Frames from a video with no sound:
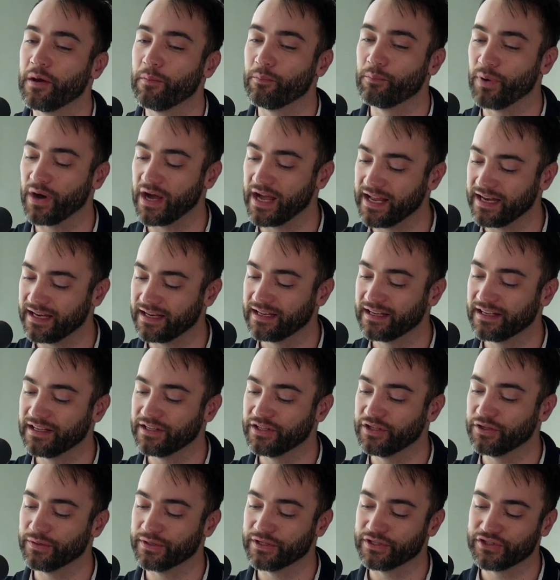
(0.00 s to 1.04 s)
But
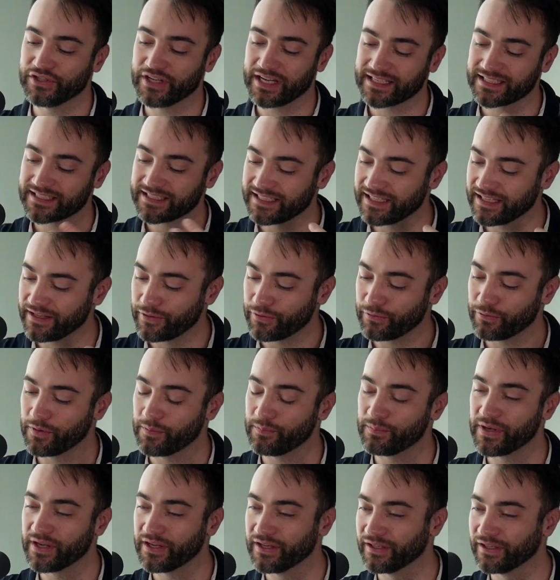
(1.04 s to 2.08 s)
you ingest it through a
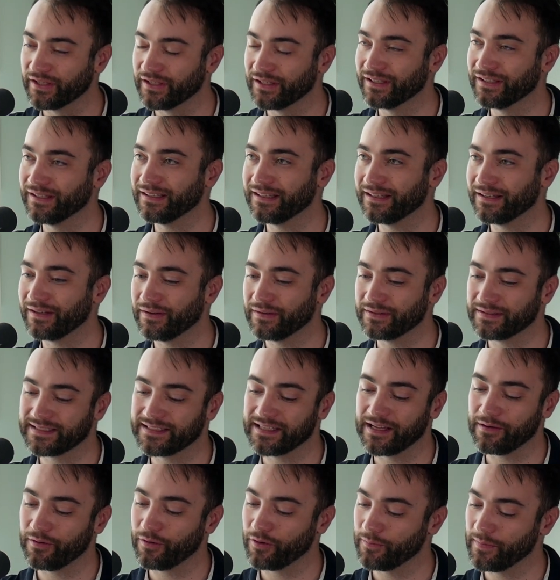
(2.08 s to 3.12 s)
pill,
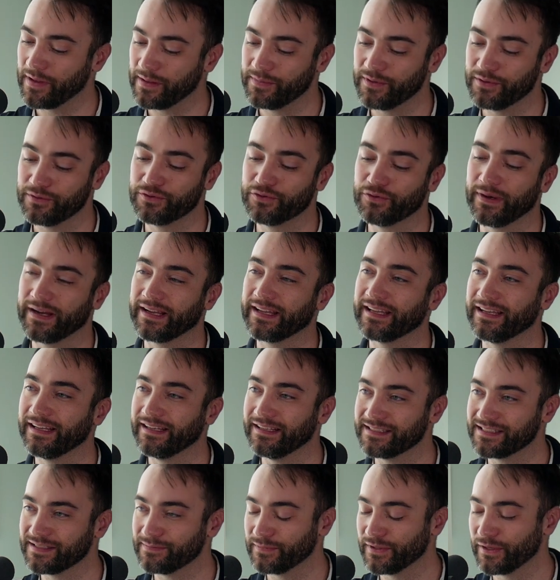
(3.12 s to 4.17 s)
or maybe you drink it
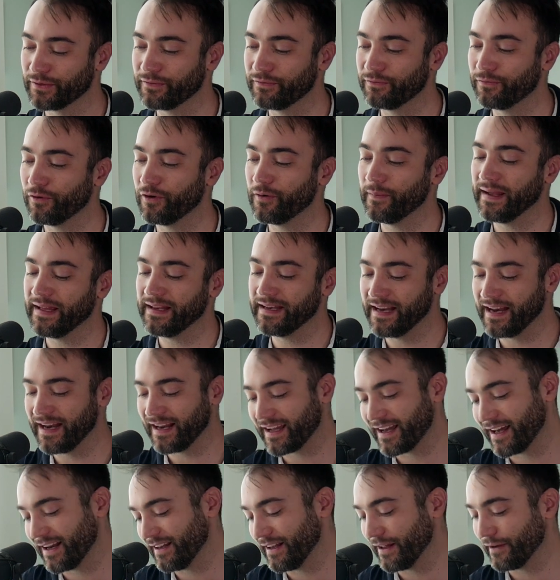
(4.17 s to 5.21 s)
in some liquid form, and then it
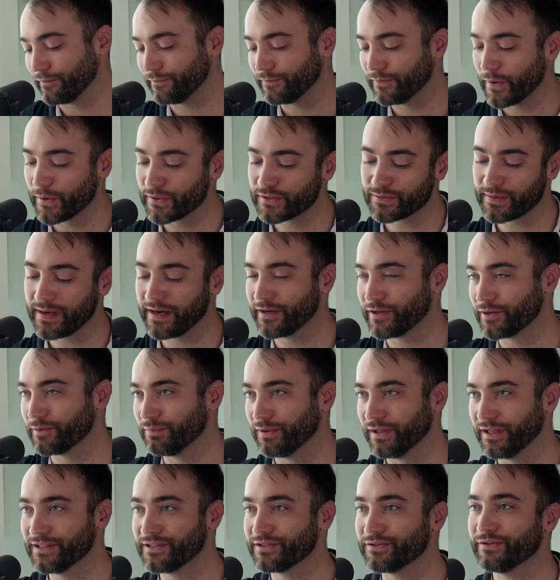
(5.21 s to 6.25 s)
kind of like floats around in your
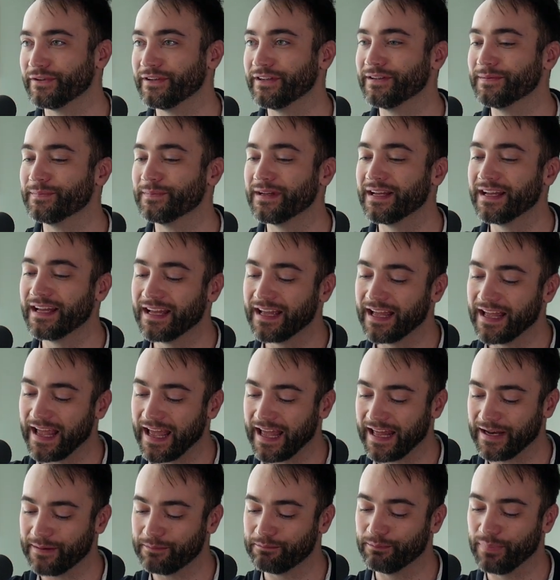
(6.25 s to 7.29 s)
bloodstream
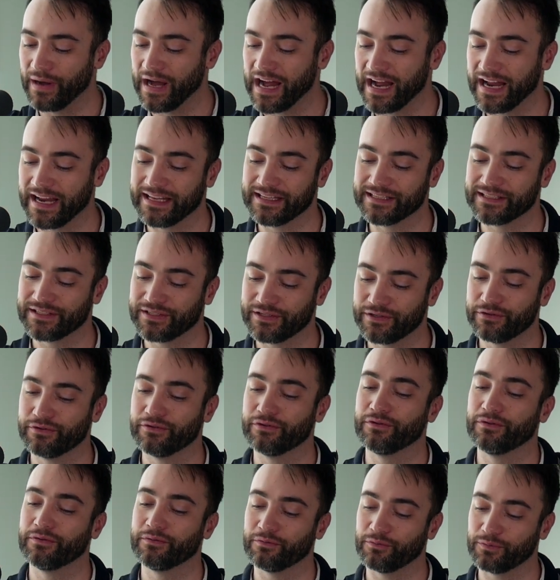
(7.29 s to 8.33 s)
and it binds
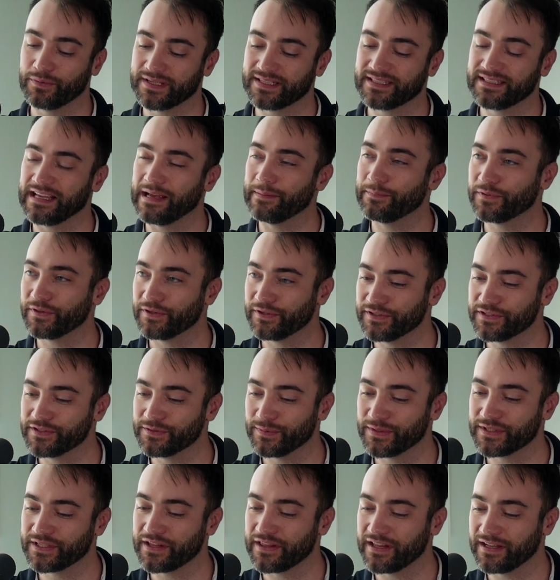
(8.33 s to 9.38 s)
to receptors,
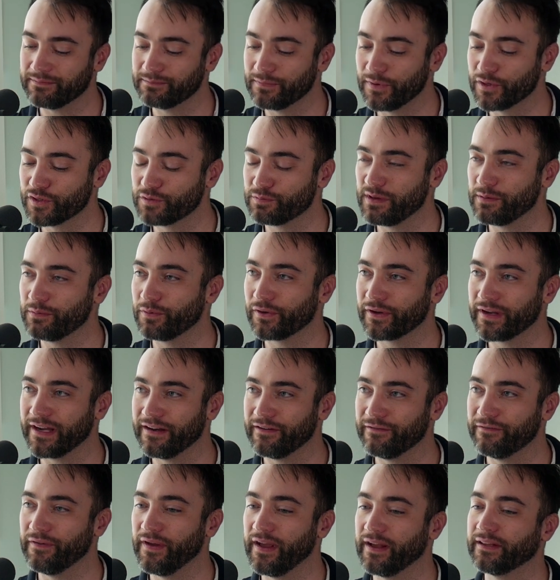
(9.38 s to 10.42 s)
which I think most people are kind
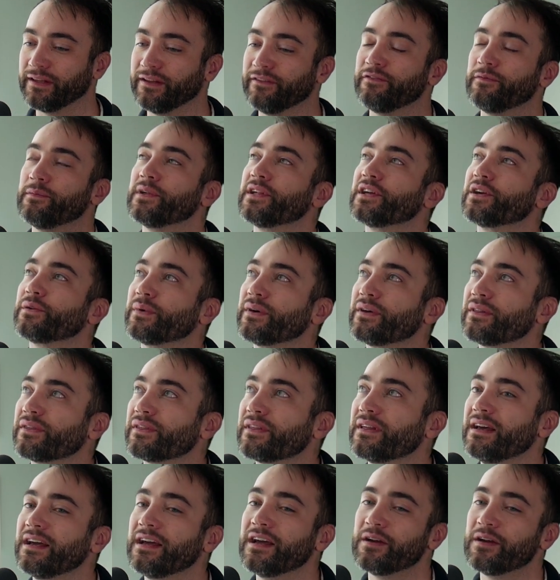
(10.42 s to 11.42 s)
of vaguely familiar with